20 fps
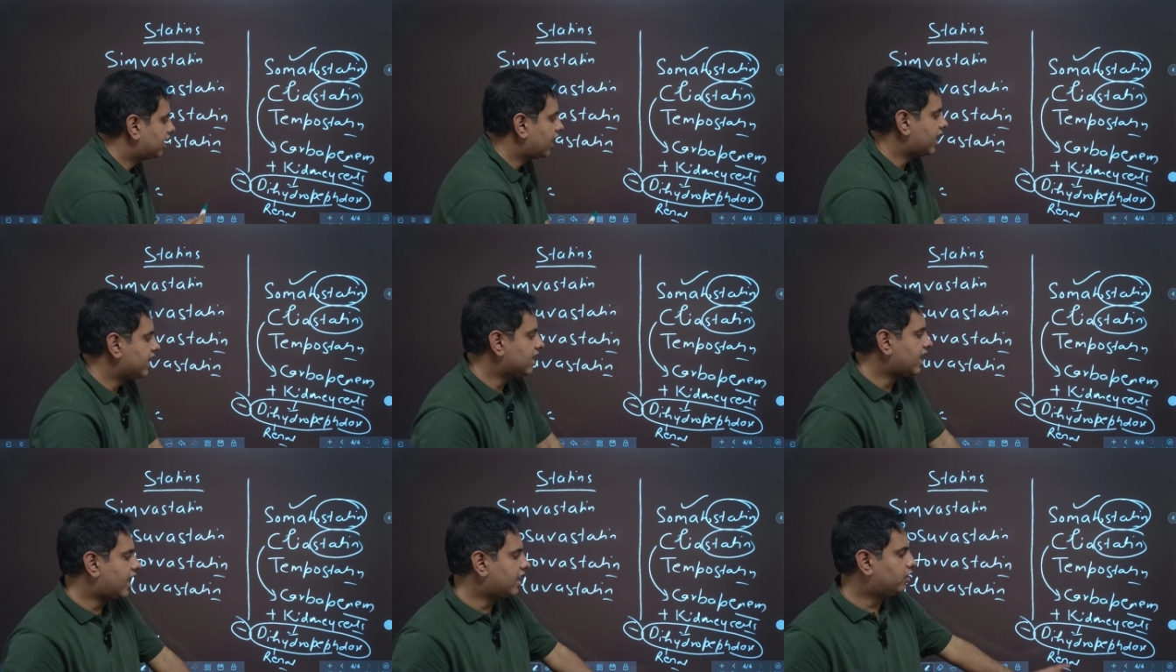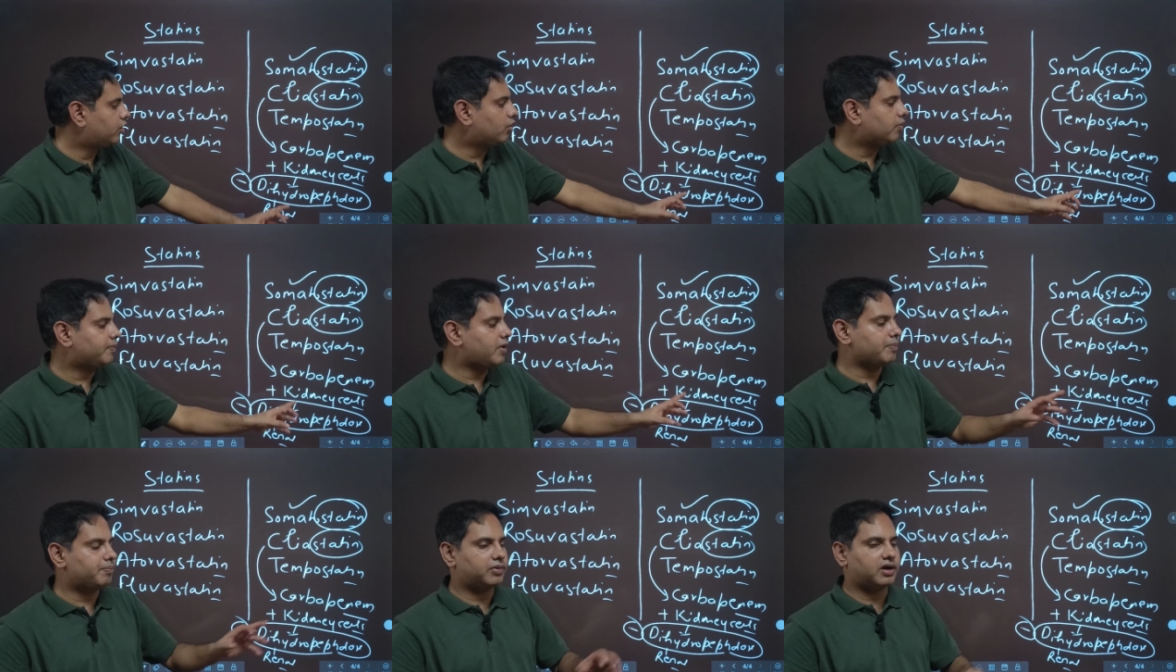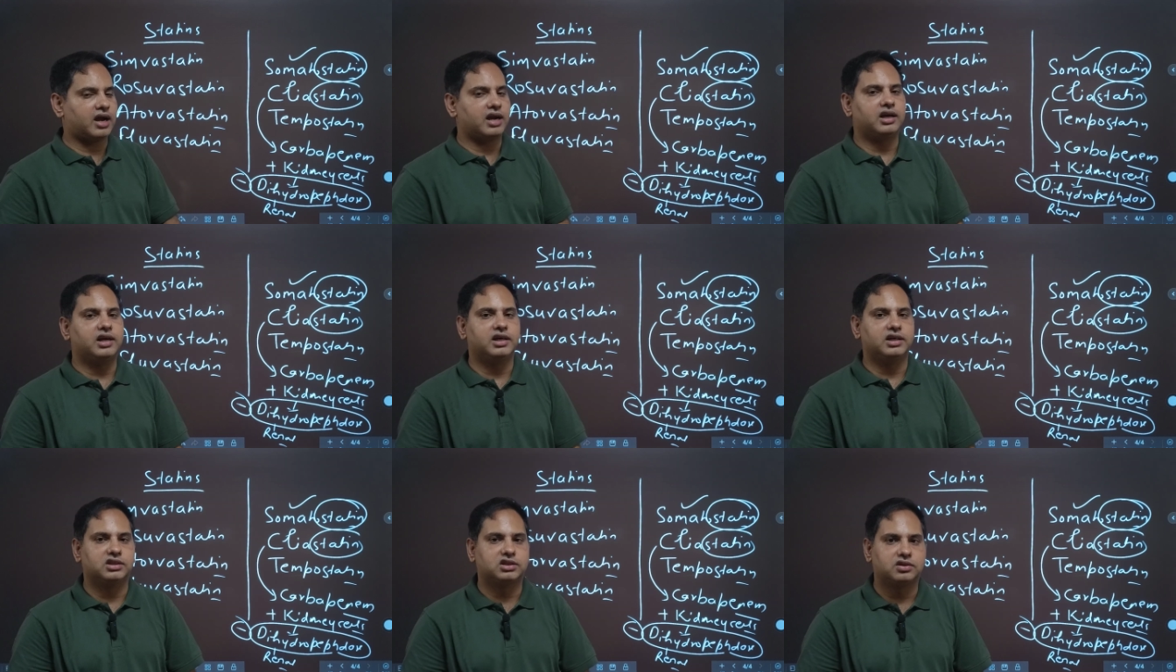
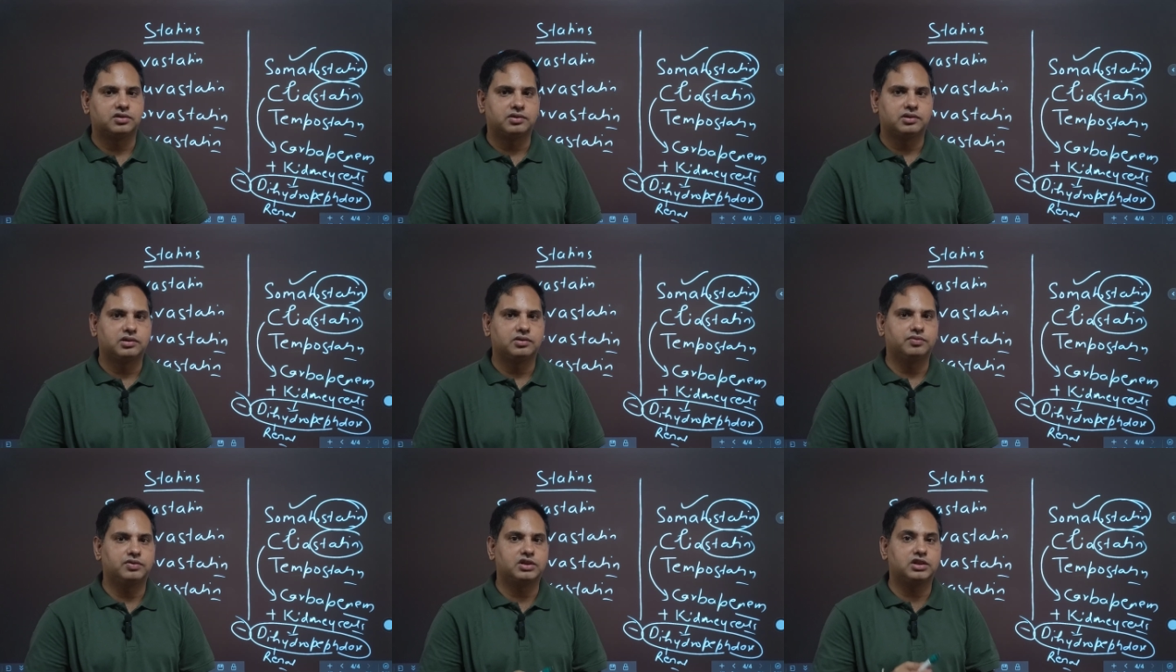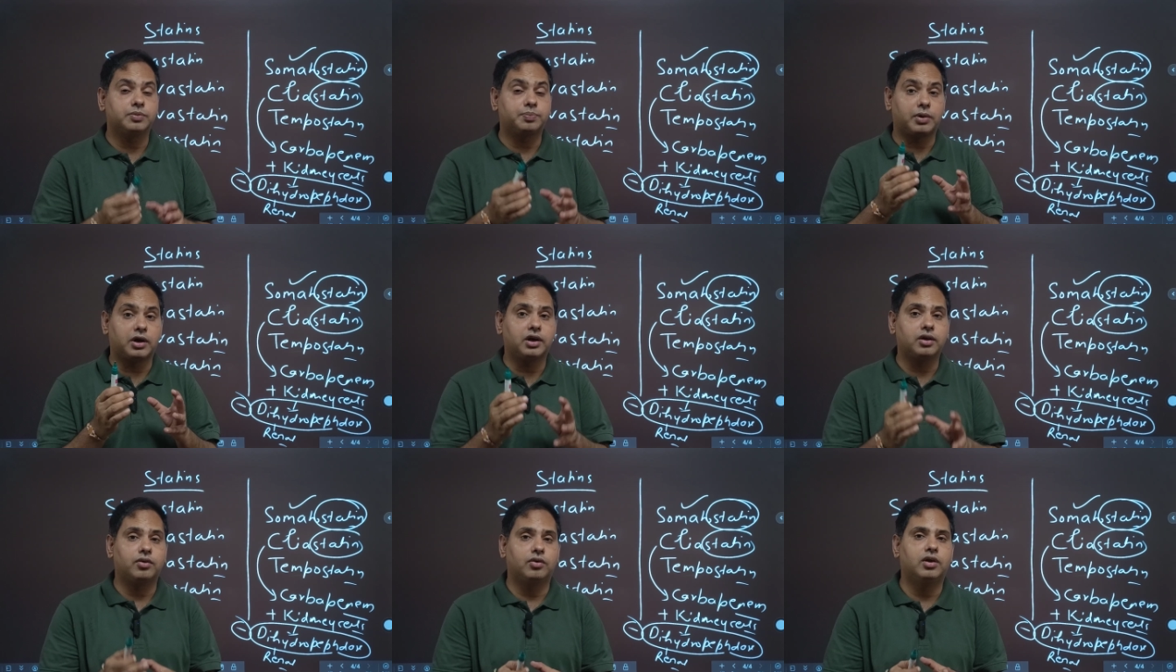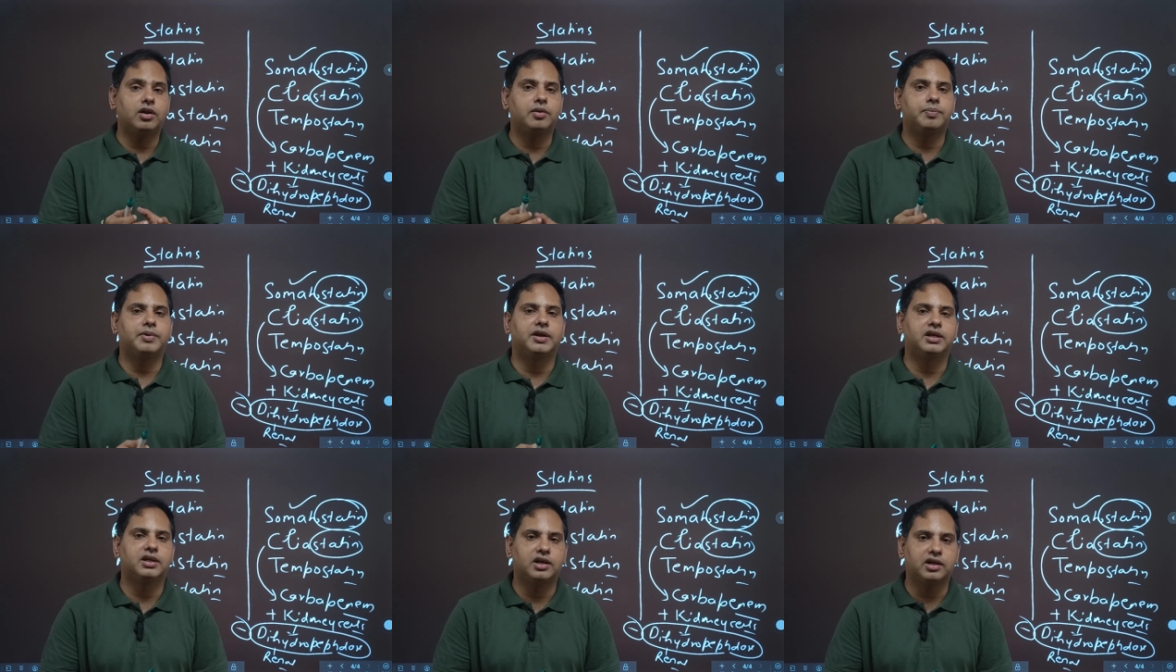dihydropeptidase, which is particularly
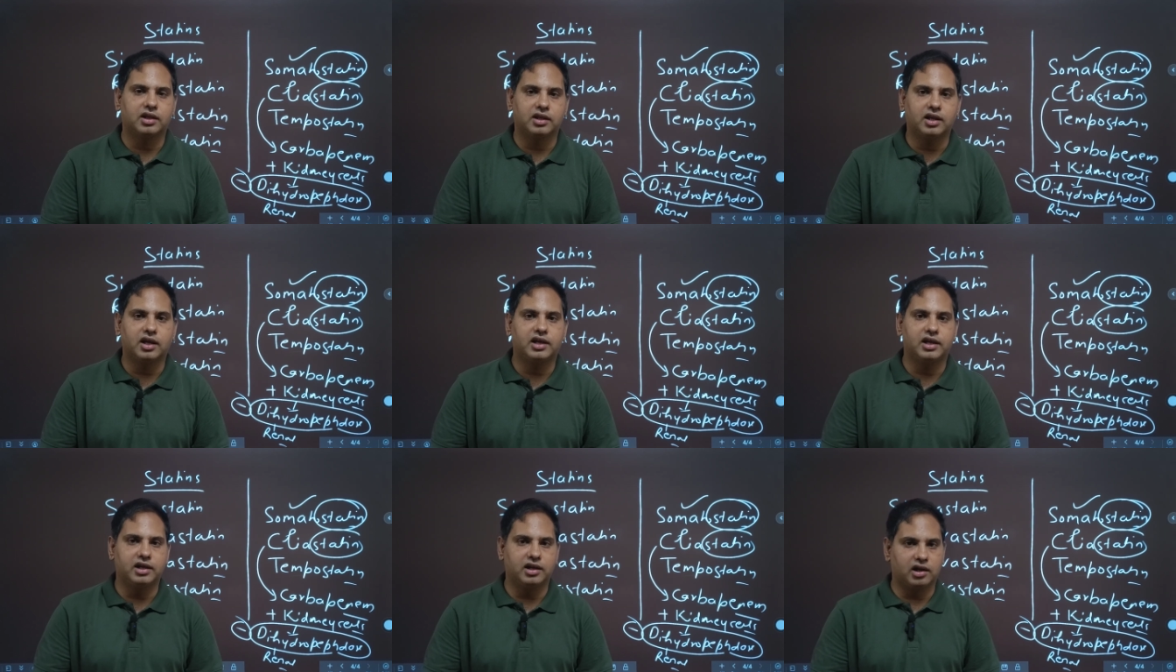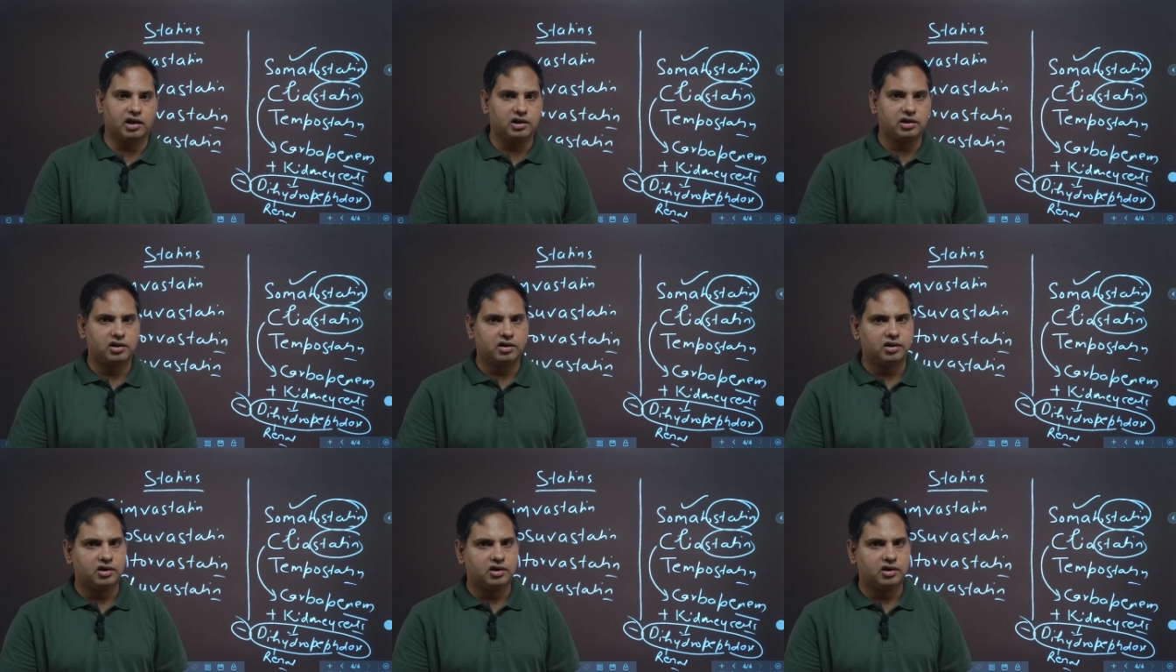present in the renal.